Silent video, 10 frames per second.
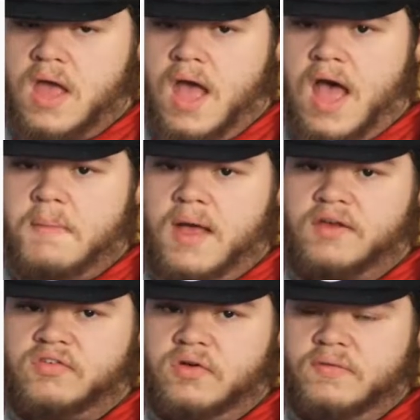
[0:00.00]
I'm
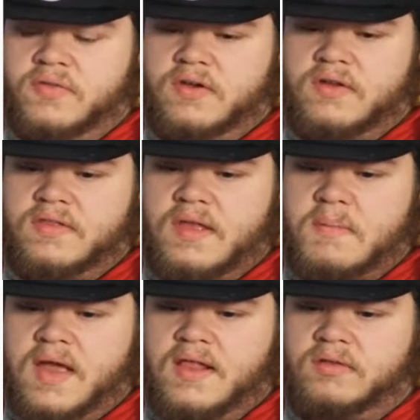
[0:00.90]
not sure if they
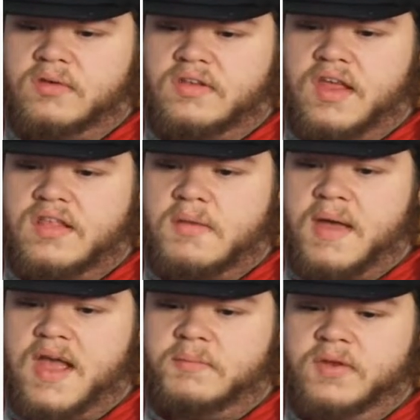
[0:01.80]
might. That's what I'm telling you. They might have to be